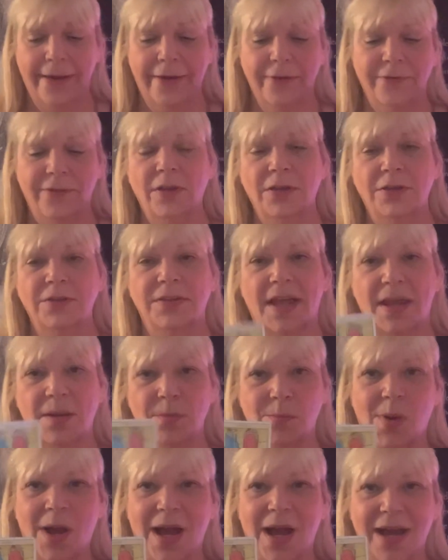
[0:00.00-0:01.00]
followed
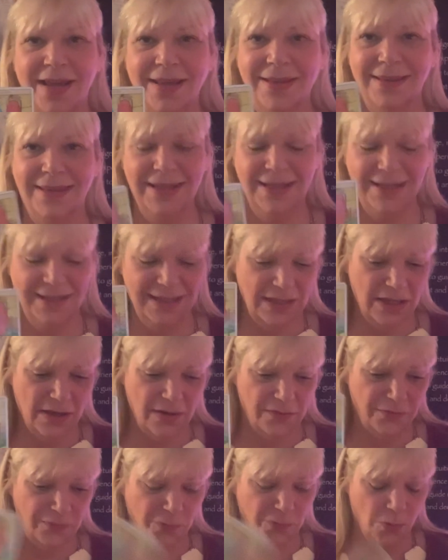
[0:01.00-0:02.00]
then by the
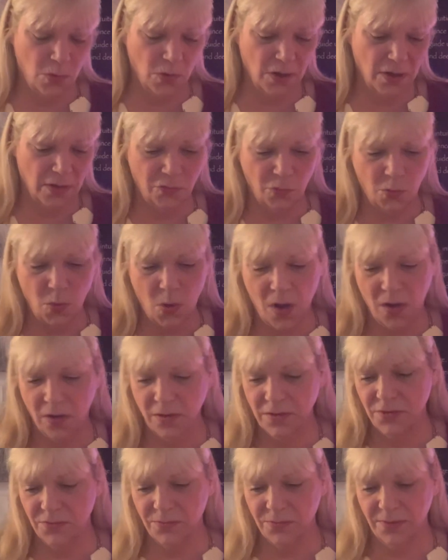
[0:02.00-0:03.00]
Four of
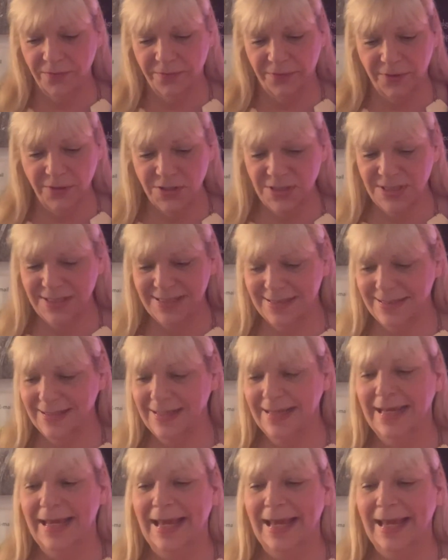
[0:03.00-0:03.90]
Wands reversed.